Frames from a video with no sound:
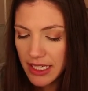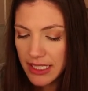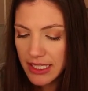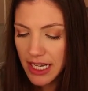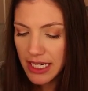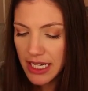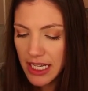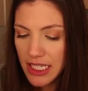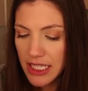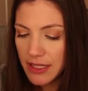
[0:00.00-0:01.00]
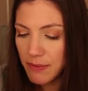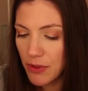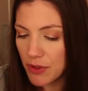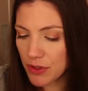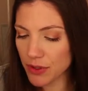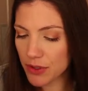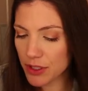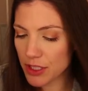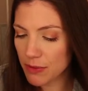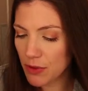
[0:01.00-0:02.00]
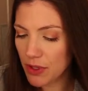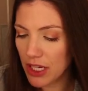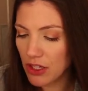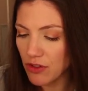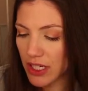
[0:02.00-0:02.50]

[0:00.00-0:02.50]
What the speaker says: Skin smoothing